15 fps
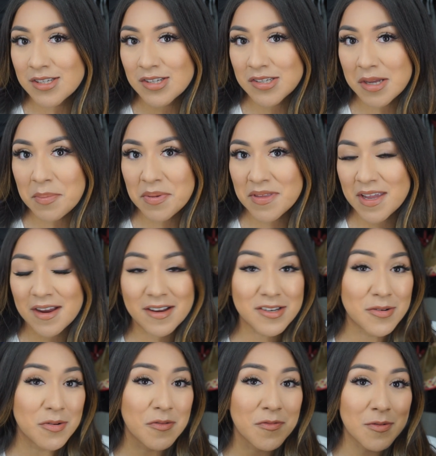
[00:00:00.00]
just up in the air. I
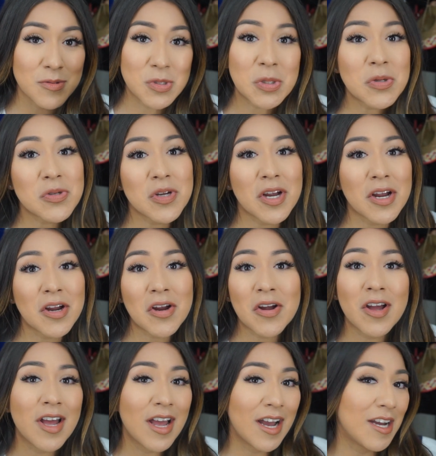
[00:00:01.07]
don't know if it was user error.
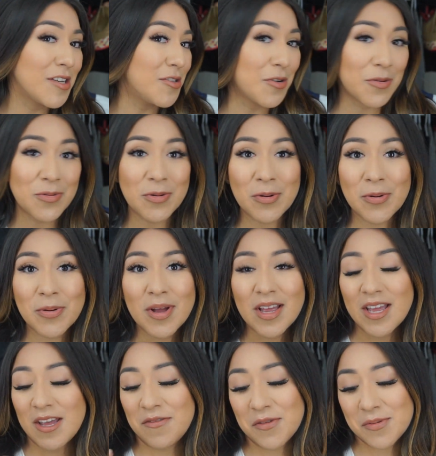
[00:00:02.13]
I don't know
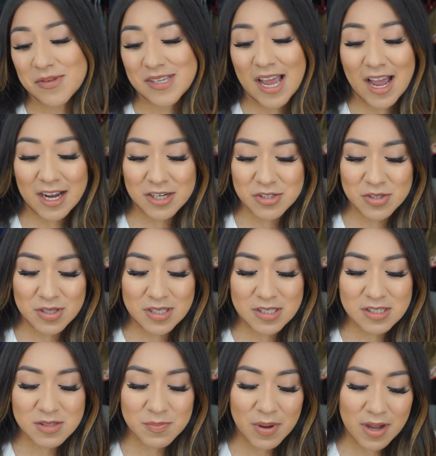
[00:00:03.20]
if it was actually the
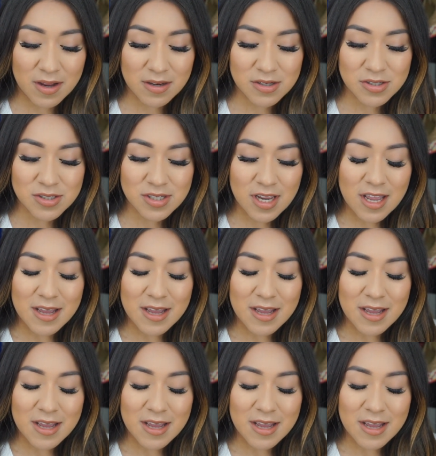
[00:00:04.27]
sponge.